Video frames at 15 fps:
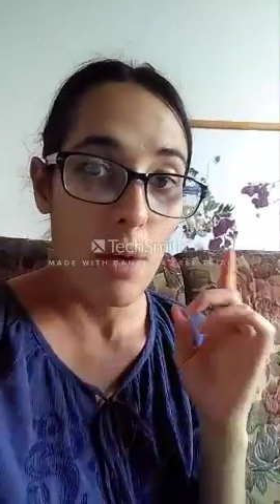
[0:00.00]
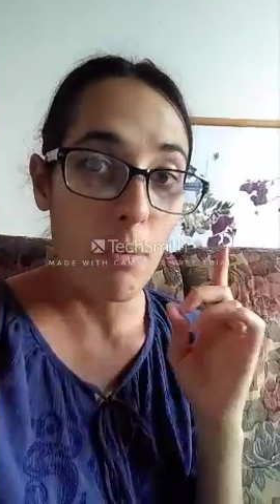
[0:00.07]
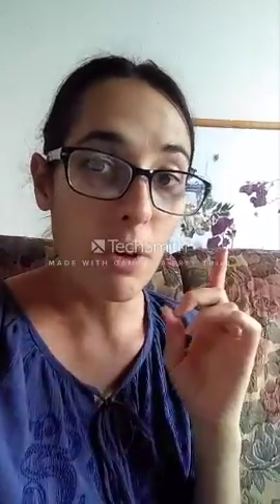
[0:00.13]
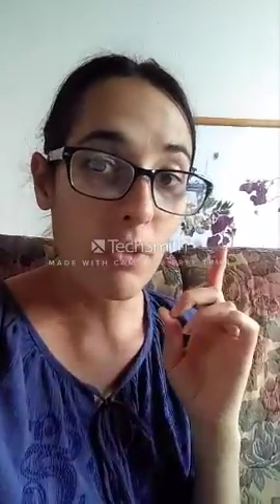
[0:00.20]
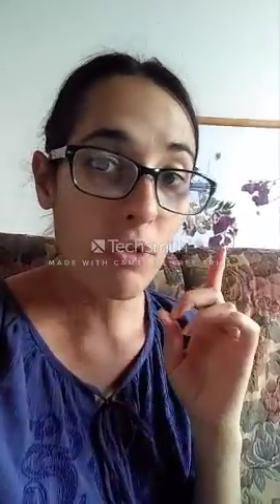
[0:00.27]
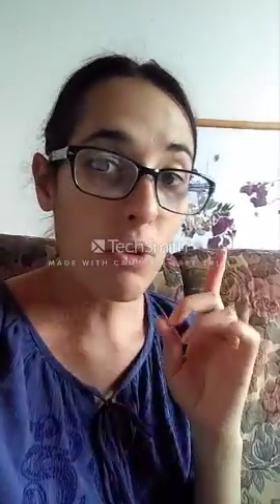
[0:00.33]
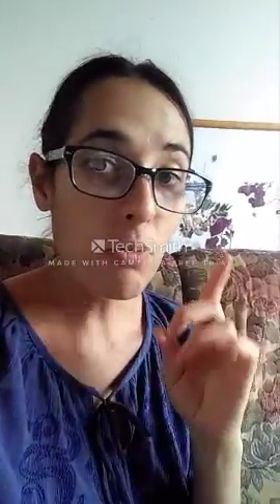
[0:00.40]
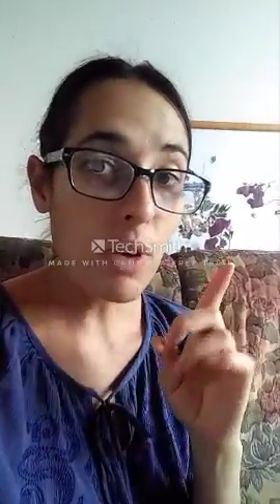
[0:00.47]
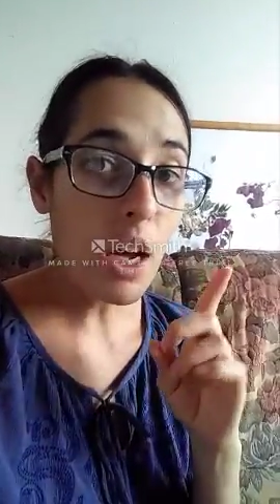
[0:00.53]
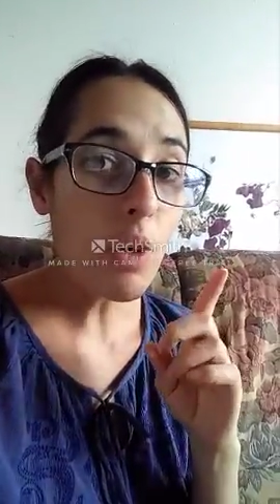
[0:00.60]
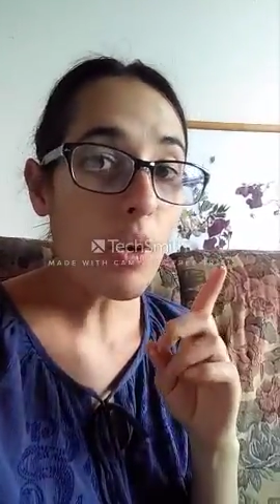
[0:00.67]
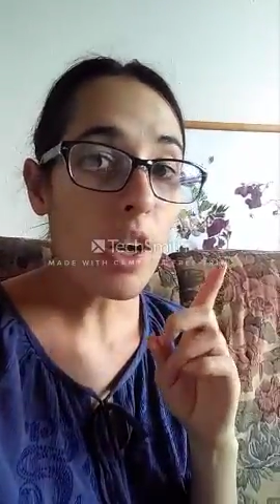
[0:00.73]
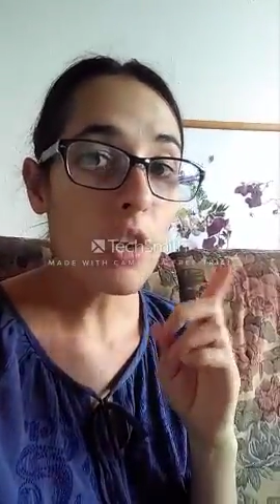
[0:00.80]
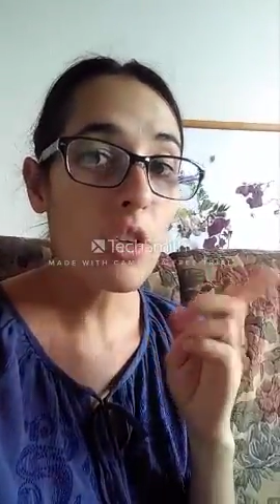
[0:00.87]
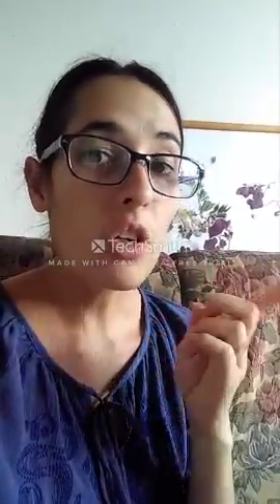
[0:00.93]
but from
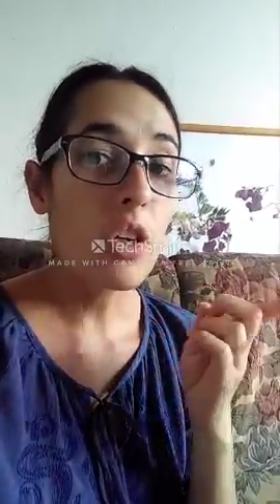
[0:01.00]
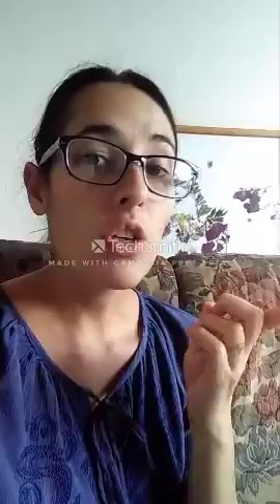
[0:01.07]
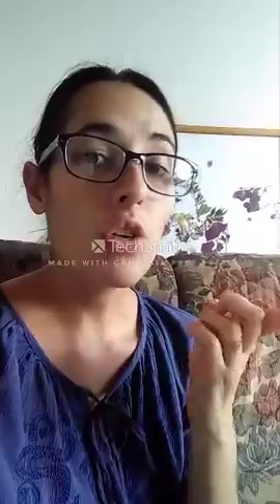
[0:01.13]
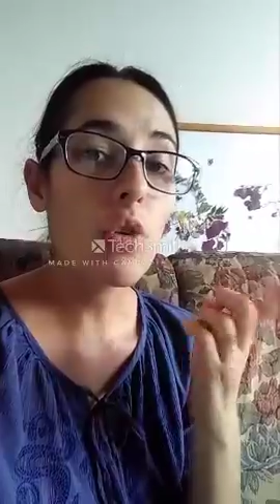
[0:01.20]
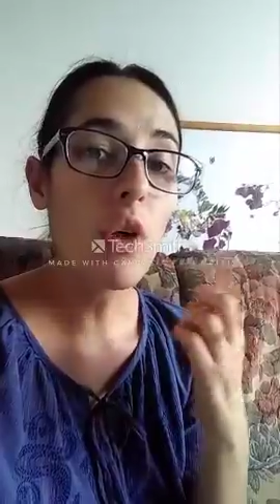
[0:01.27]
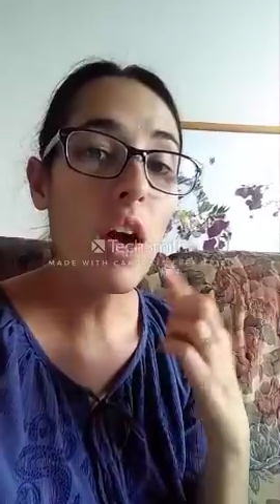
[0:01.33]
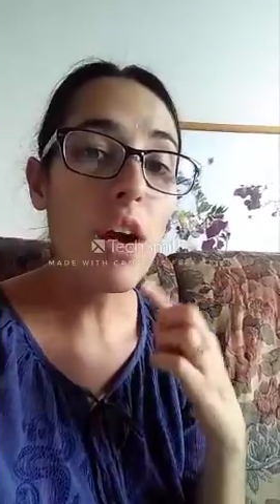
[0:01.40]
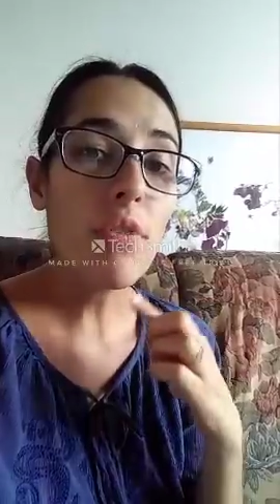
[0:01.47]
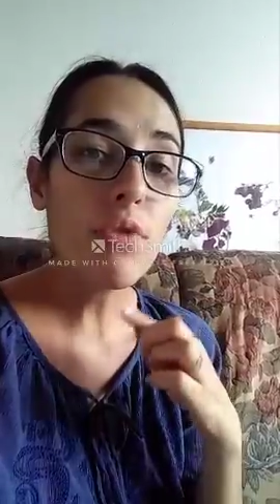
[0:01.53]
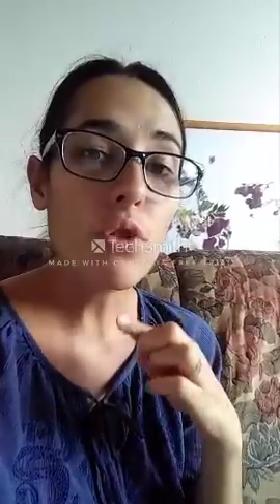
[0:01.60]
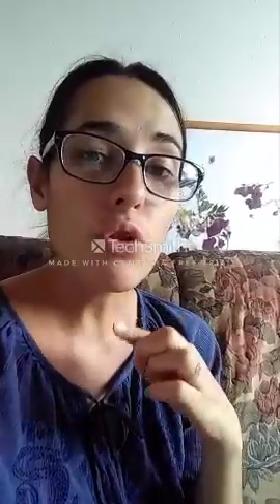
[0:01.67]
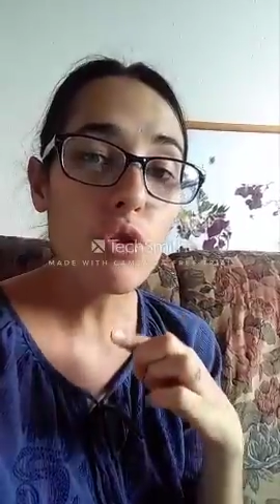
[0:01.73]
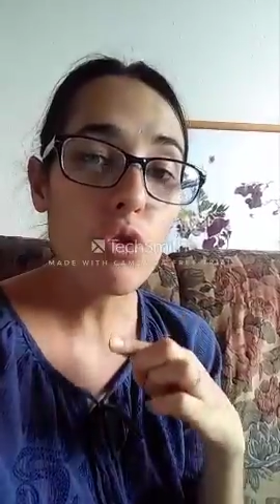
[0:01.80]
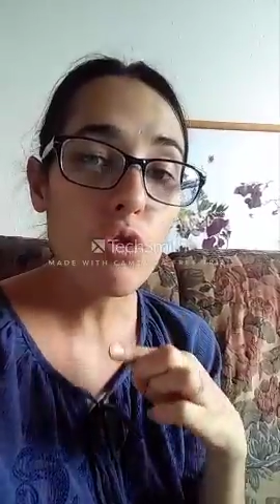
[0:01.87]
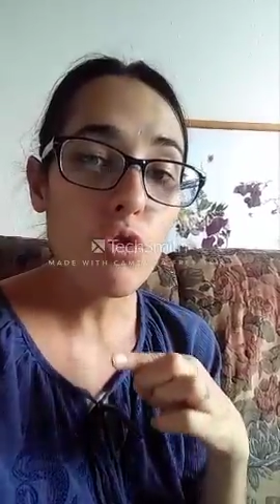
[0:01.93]
now on, you have
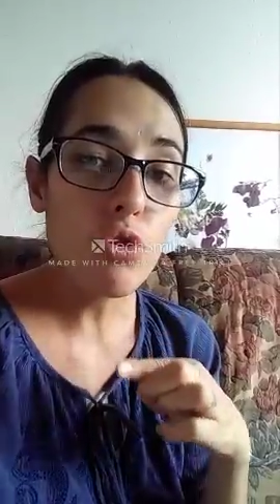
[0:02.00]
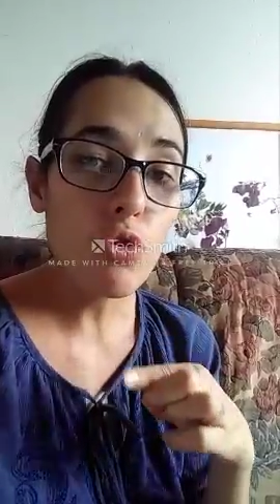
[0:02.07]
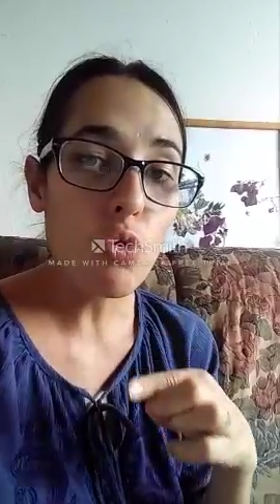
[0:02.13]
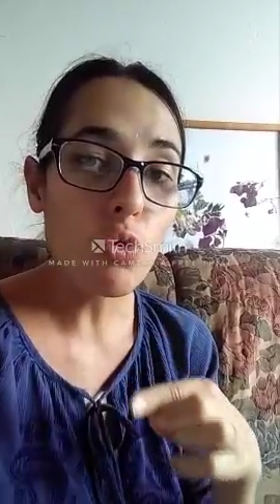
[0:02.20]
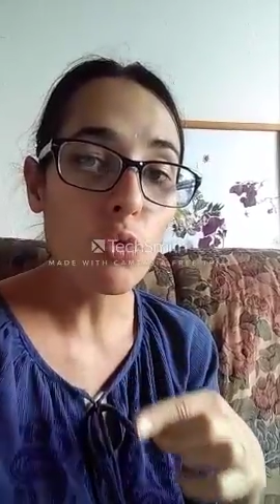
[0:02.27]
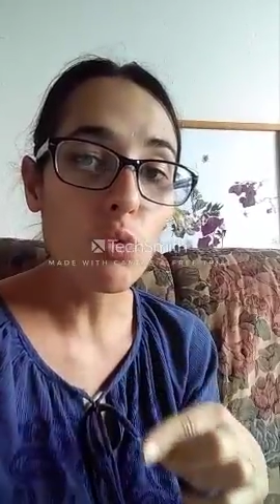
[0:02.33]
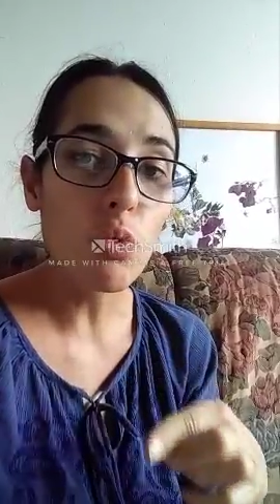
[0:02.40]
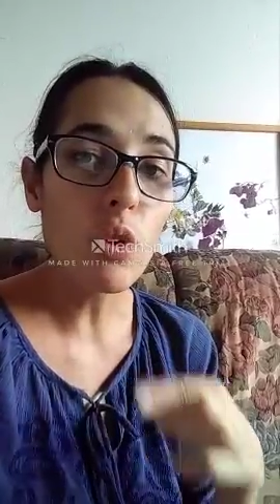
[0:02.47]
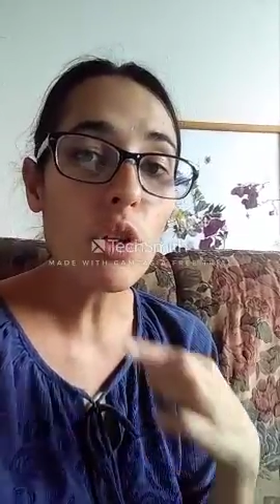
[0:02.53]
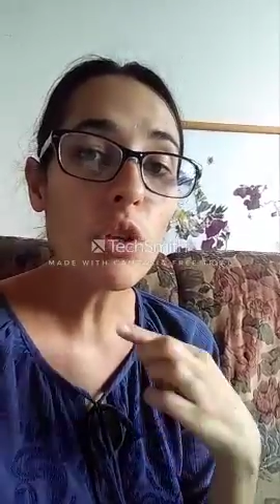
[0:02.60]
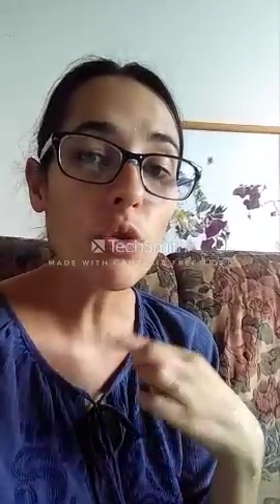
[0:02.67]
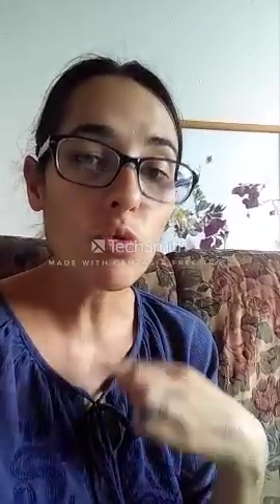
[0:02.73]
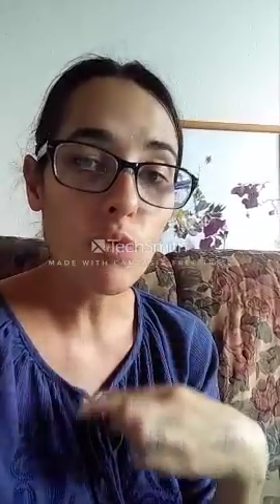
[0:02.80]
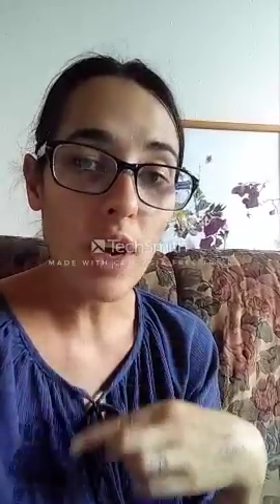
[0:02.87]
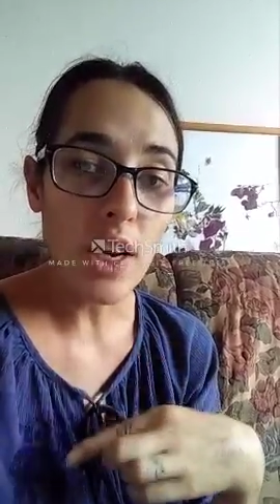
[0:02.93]
to choose your
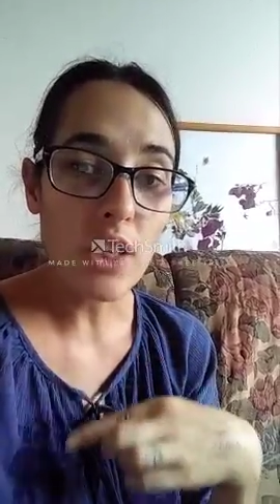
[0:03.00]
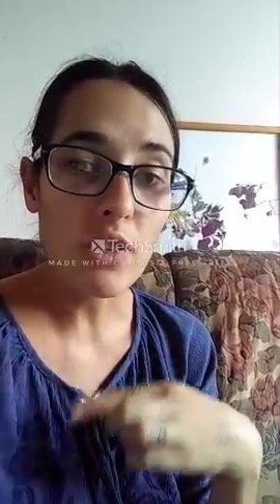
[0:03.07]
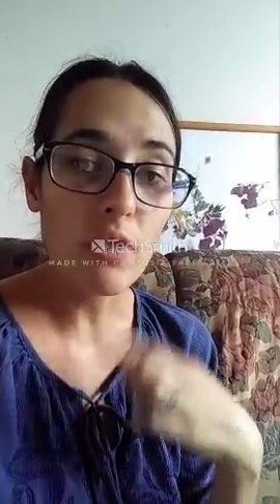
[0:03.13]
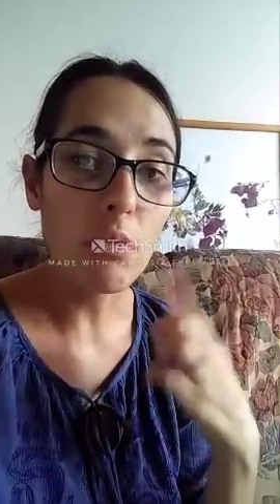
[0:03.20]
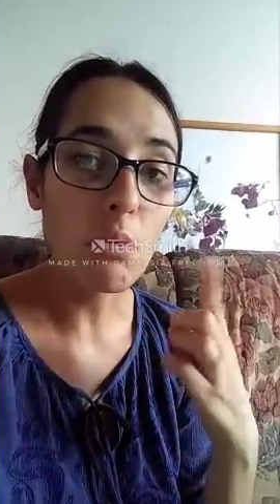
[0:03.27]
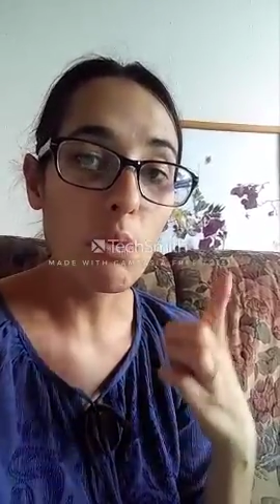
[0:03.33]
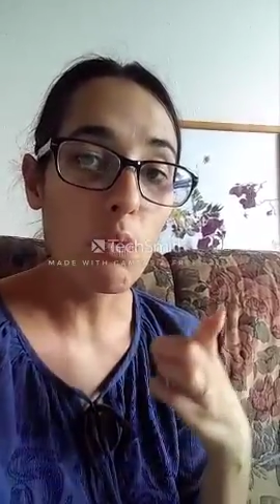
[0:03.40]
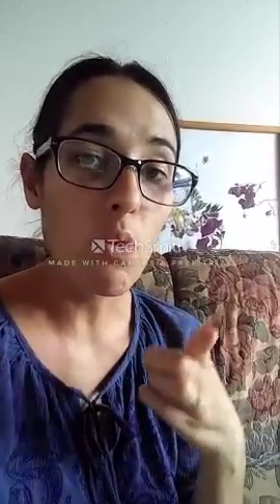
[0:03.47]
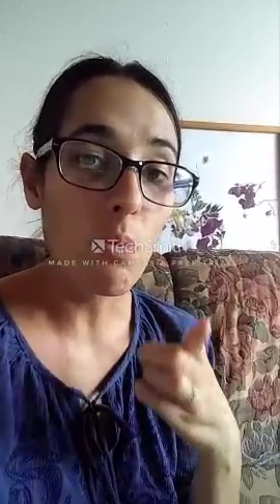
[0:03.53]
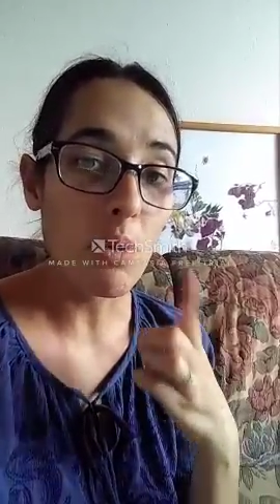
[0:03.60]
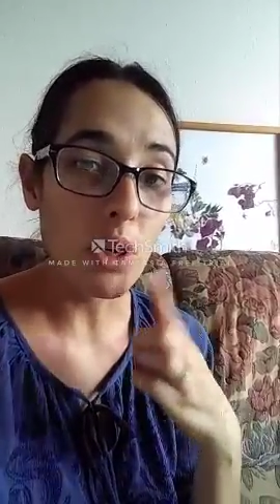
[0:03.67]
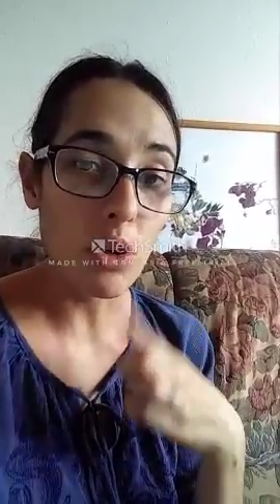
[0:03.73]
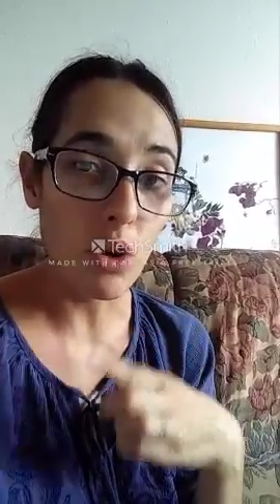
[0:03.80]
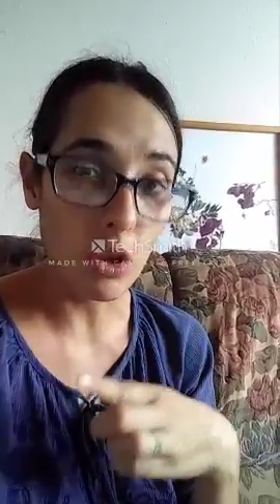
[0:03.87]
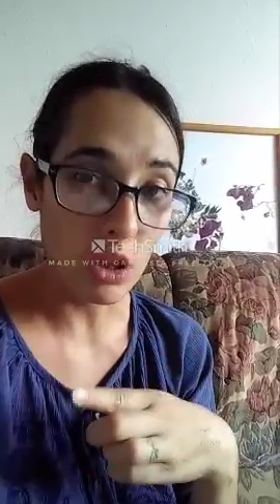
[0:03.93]
royal race from the
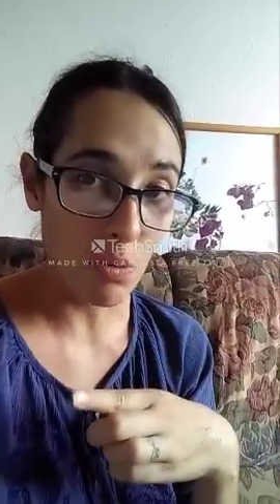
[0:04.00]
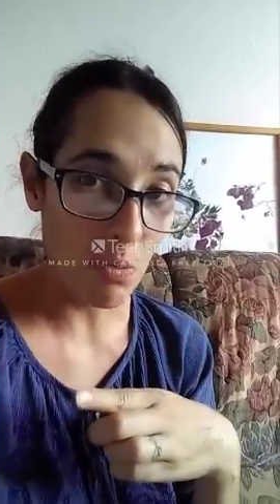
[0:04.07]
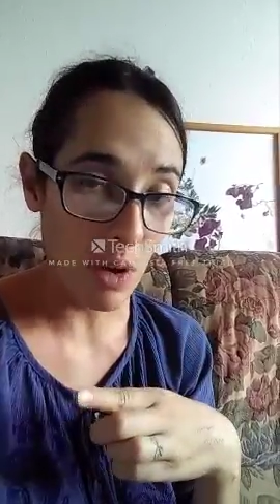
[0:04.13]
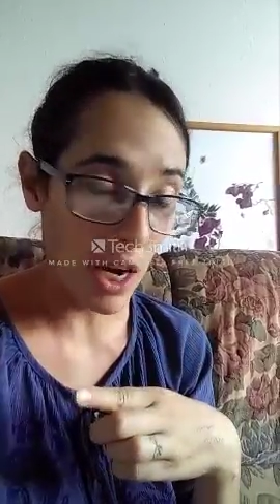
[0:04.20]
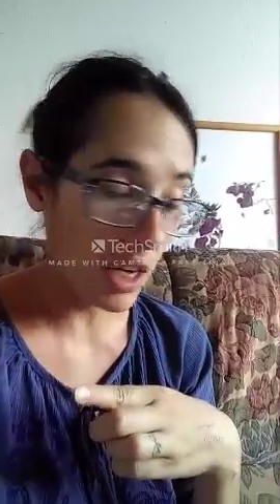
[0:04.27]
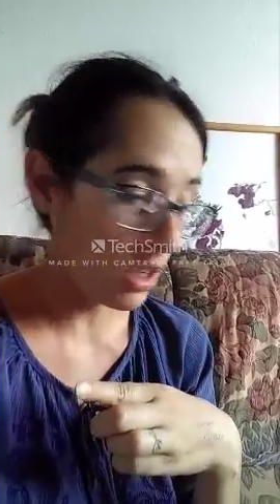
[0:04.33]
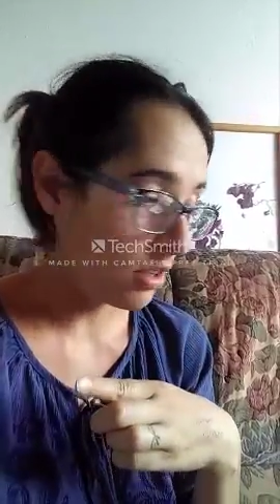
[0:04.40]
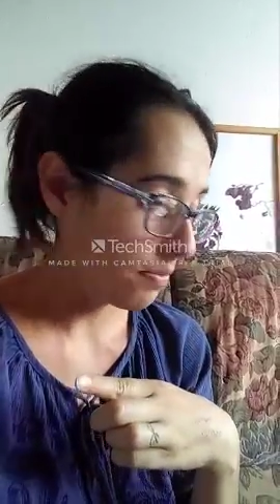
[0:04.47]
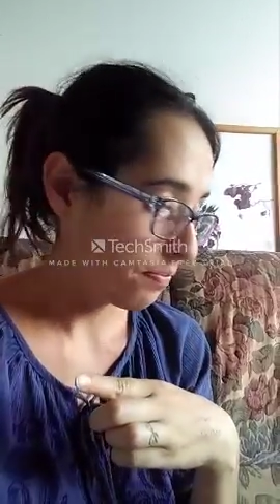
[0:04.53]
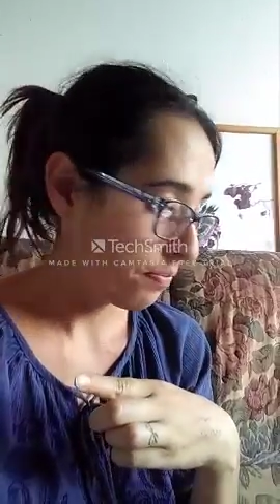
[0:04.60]
women, not the men.